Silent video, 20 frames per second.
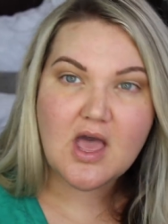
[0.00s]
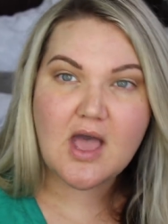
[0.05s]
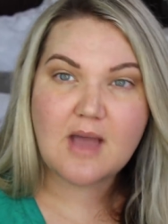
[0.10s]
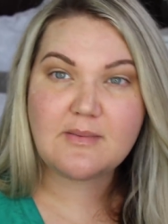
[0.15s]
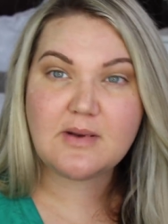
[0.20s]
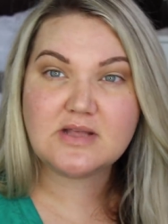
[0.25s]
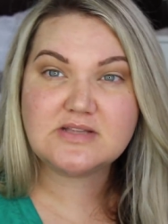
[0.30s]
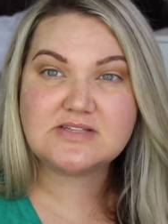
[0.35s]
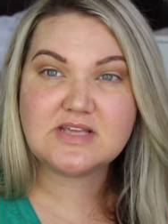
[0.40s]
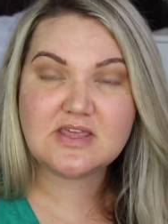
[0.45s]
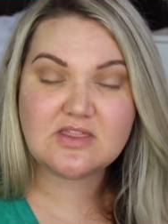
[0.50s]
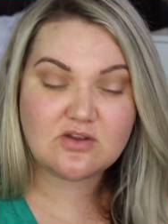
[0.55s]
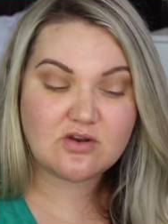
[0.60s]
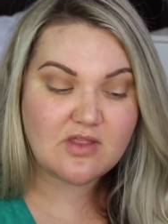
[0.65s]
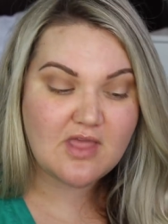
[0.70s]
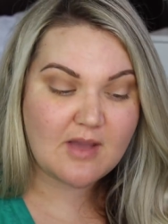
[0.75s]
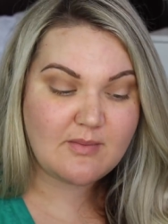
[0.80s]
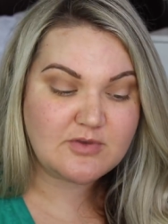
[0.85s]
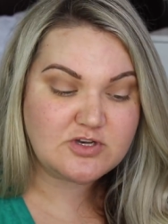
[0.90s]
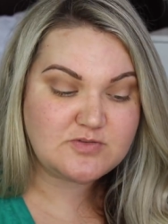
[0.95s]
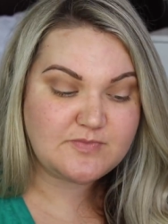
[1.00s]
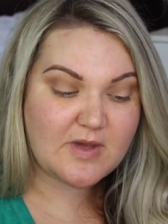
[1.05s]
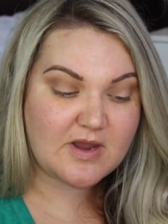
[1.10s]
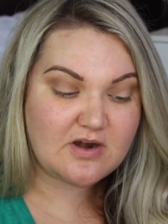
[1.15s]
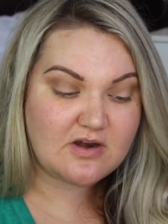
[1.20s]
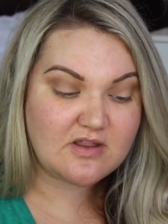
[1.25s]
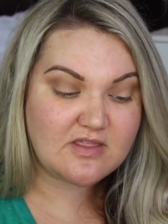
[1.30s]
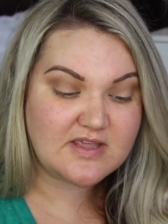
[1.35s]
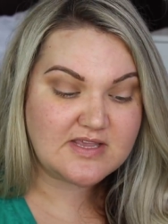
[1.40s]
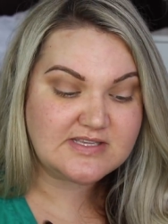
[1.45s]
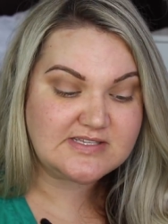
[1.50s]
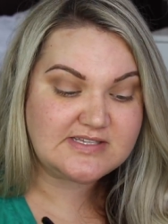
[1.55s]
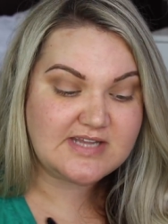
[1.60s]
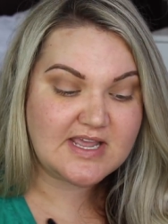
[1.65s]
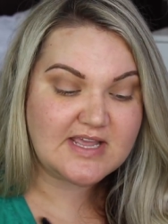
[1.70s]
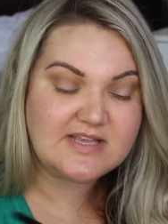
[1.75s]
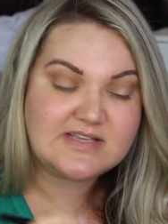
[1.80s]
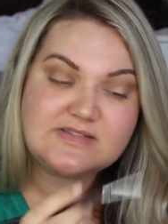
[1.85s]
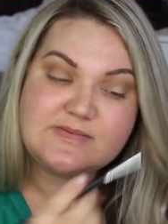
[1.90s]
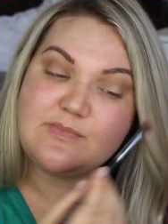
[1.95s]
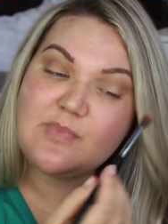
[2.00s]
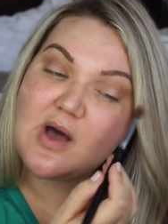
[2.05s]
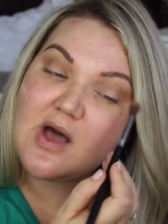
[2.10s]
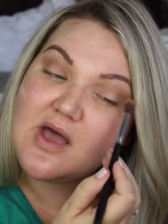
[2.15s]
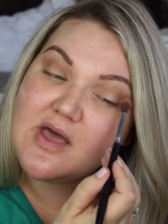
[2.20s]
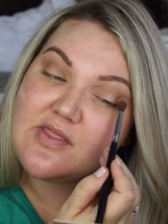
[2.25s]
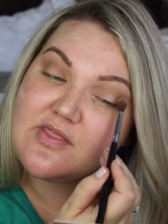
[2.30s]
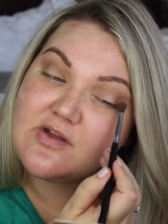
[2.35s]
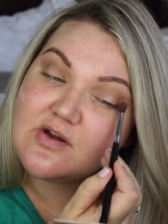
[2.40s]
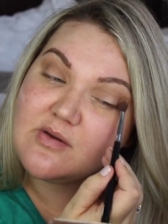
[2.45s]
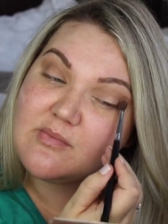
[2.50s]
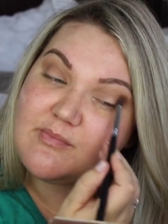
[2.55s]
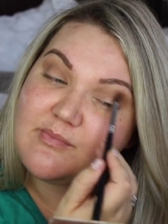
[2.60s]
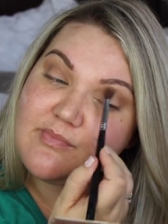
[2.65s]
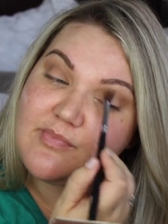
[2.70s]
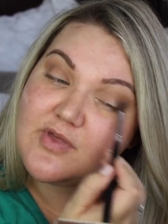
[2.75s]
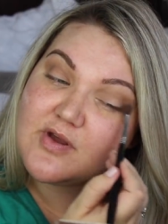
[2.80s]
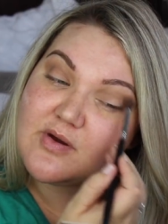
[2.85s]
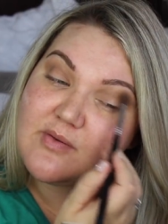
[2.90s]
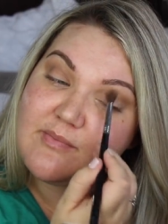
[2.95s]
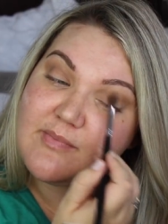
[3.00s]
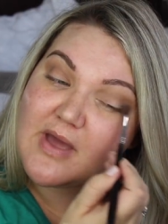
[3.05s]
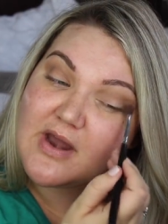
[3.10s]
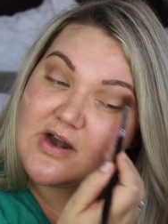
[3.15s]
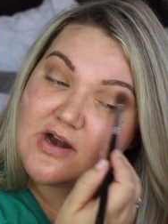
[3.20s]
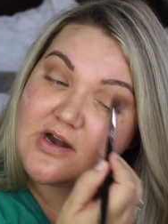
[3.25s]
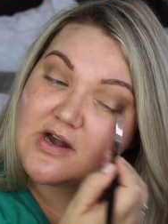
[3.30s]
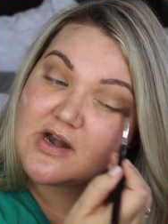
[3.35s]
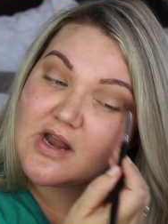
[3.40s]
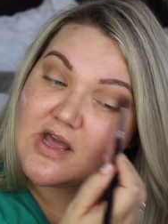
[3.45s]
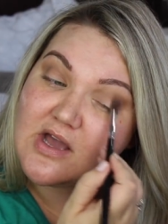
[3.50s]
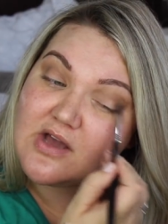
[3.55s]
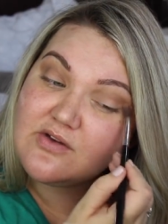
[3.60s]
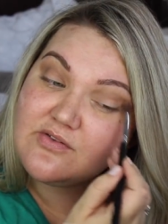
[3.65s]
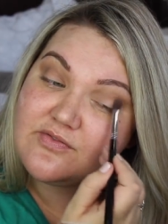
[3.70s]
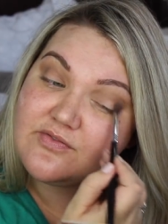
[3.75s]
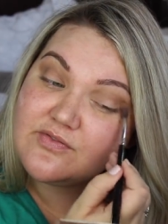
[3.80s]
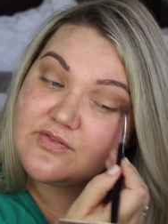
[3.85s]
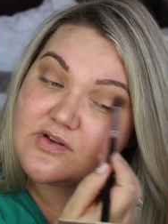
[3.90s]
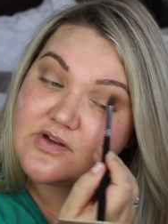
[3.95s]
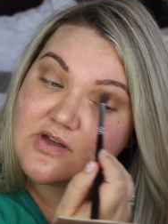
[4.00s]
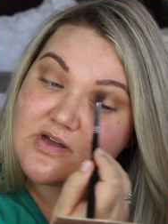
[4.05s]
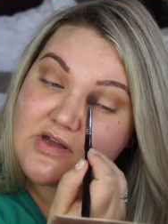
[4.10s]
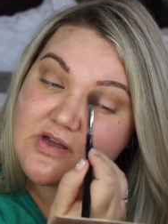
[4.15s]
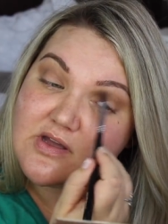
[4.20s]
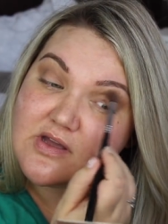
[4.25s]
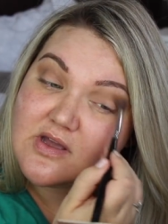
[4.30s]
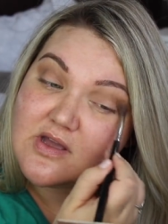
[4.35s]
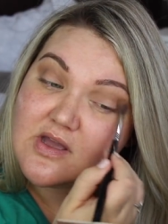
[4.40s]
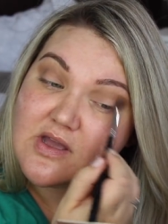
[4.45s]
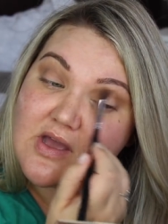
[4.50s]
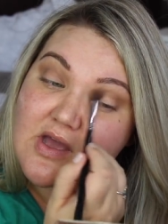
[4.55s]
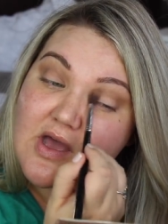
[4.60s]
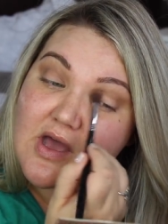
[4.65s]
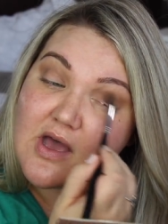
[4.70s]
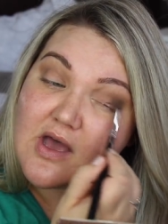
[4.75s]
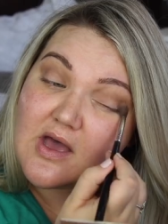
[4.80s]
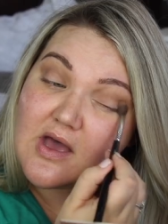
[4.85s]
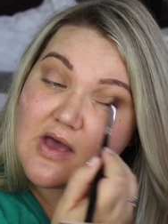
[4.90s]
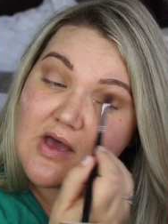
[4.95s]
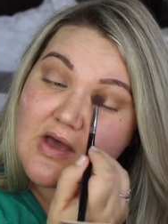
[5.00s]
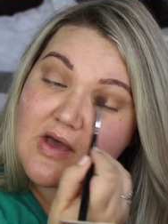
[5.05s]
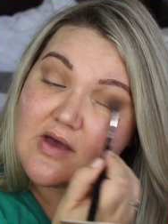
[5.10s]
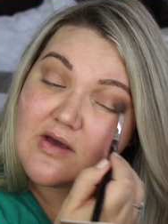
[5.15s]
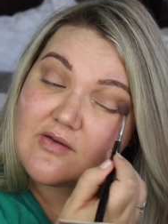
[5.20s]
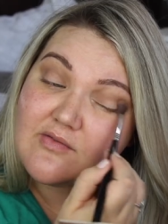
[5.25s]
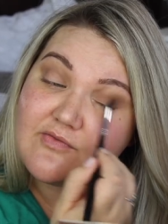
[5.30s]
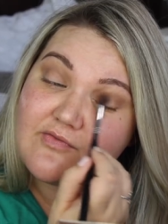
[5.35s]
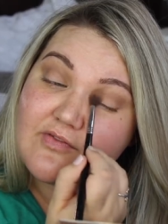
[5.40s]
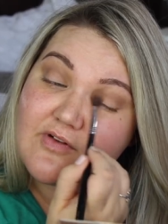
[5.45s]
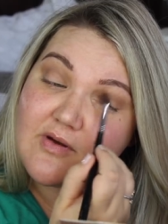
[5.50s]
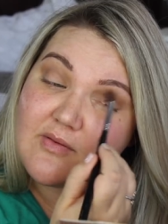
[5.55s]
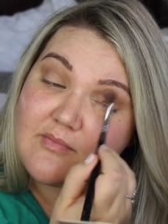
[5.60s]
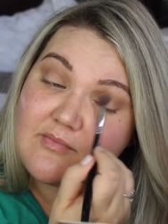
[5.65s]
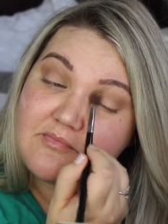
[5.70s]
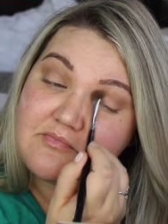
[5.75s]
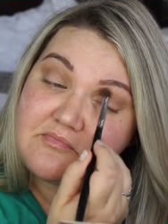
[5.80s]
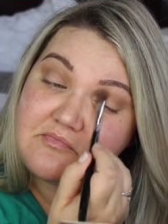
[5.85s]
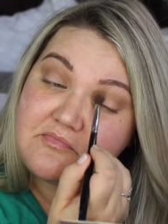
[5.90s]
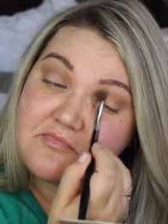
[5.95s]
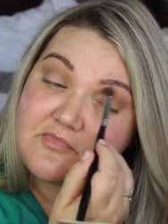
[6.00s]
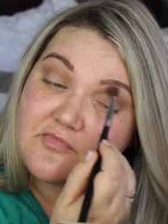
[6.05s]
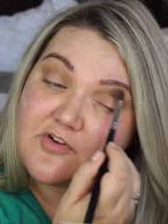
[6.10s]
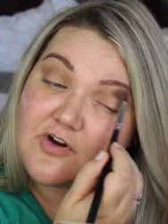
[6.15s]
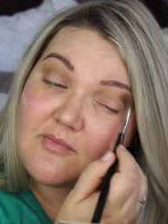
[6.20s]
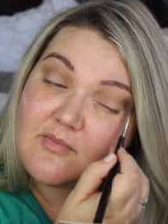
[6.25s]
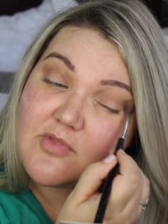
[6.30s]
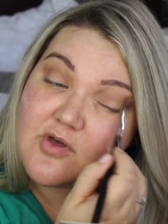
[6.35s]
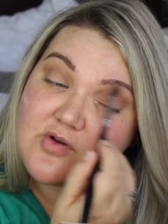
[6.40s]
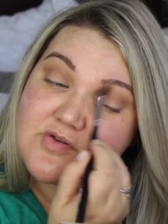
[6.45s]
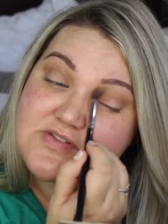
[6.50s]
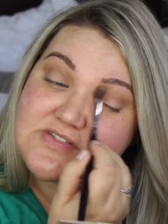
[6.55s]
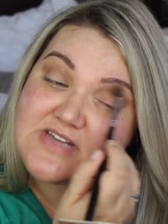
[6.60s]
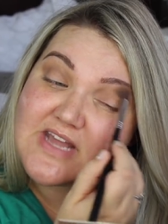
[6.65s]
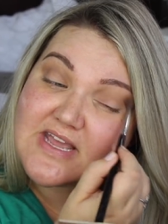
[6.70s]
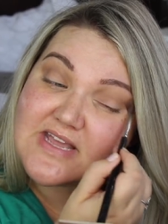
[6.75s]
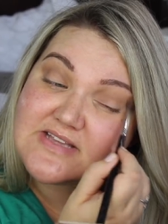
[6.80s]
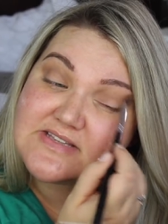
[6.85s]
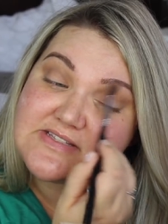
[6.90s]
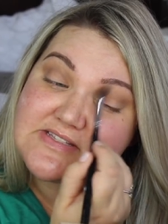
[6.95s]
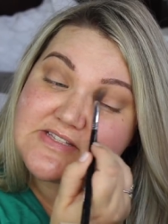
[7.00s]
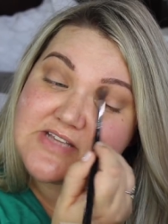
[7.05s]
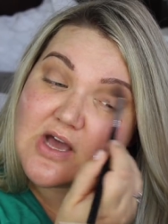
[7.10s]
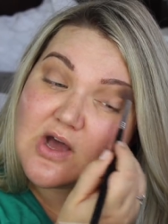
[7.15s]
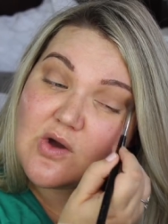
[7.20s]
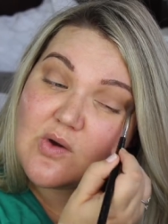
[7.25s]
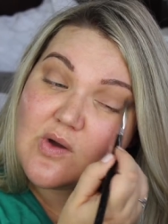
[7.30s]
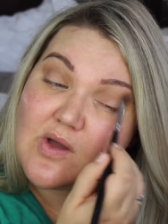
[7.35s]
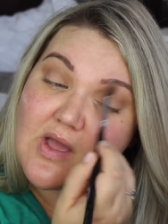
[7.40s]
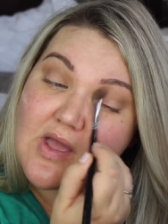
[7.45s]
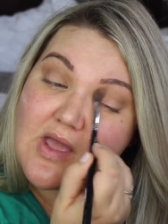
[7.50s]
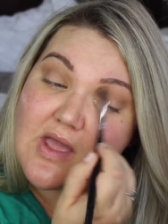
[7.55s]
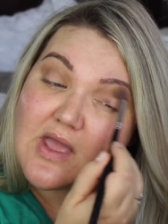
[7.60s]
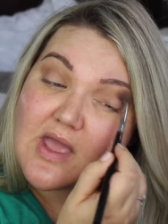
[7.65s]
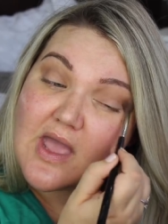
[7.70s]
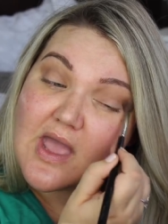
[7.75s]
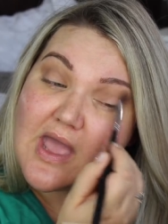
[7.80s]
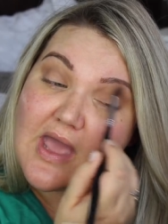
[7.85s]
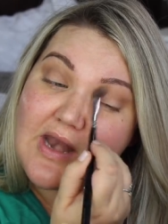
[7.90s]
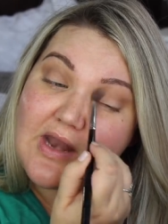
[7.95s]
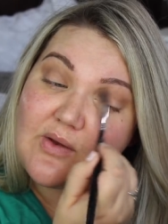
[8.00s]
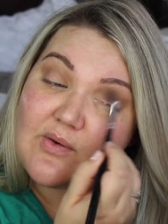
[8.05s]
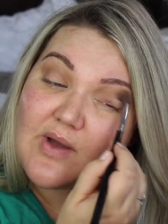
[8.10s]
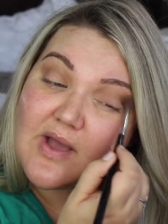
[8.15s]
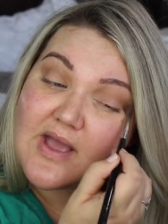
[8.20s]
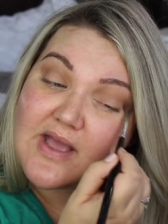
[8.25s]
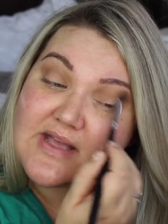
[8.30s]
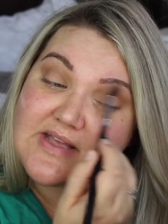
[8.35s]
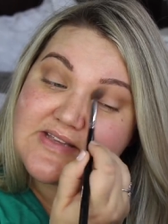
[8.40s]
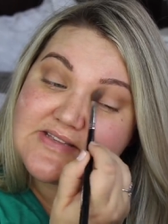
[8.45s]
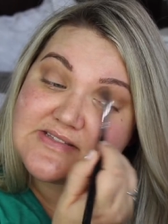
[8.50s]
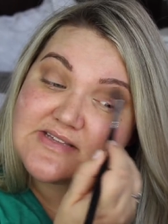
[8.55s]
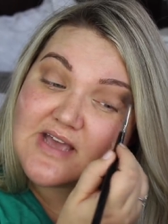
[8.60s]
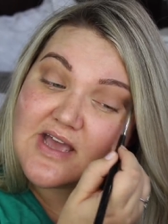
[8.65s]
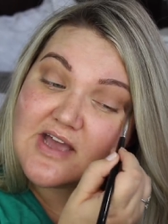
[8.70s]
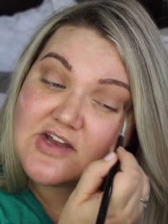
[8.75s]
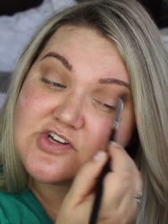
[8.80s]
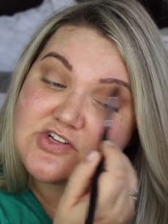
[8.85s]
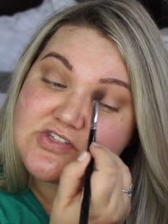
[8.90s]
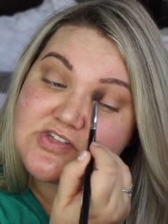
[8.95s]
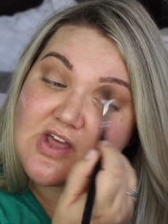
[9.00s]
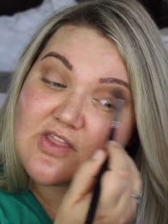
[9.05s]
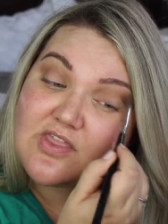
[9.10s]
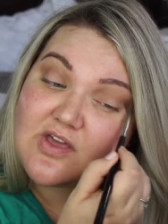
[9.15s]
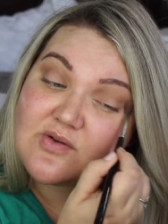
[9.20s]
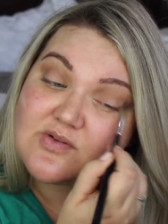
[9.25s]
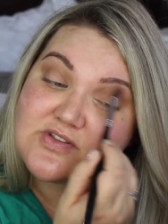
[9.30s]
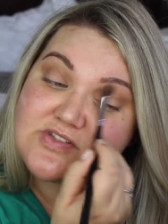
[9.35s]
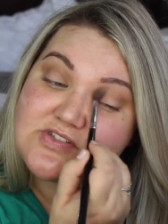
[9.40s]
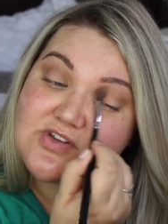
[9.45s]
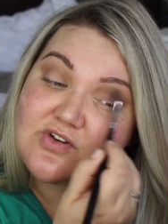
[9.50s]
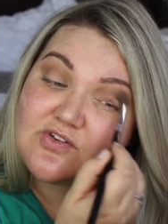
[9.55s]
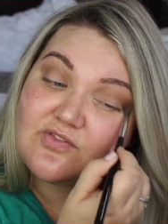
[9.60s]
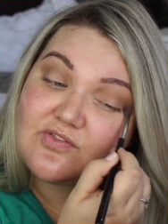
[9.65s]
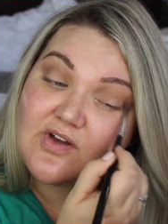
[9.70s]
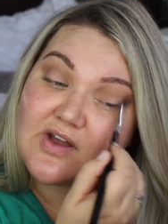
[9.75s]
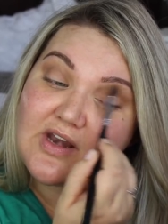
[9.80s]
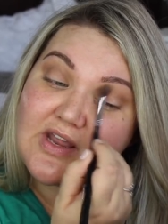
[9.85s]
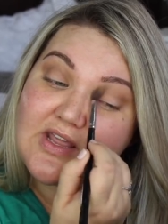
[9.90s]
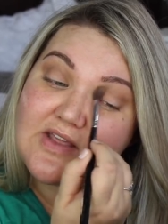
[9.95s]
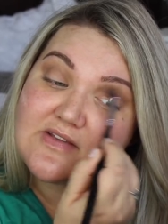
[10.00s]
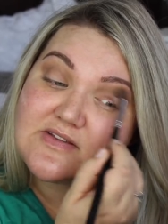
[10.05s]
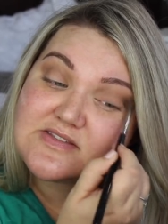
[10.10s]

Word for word: I'm not saying they're that much better these days, but they're they're better enough uh, from from those days. So, anyways, I just thought that was so funny.